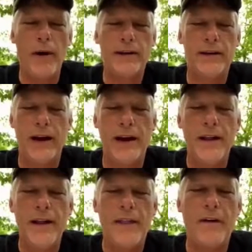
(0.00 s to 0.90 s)
But the
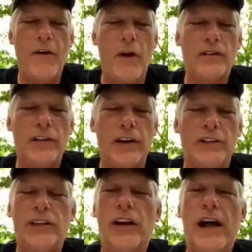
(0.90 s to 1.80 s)
folks that
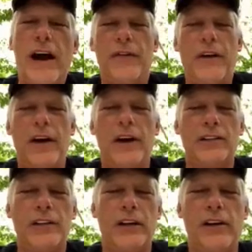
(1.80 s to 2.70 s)
are still out there
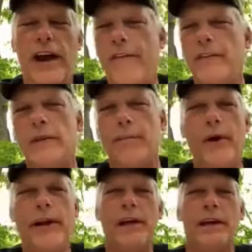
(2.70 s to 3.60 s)
are still having some
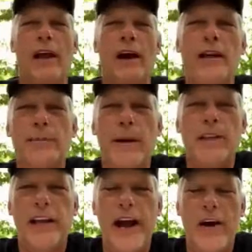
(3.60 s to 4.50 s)
pretty good luck,
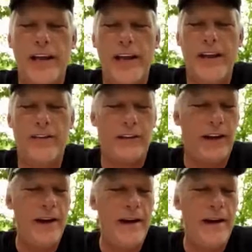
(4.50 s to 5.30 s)
especially out east.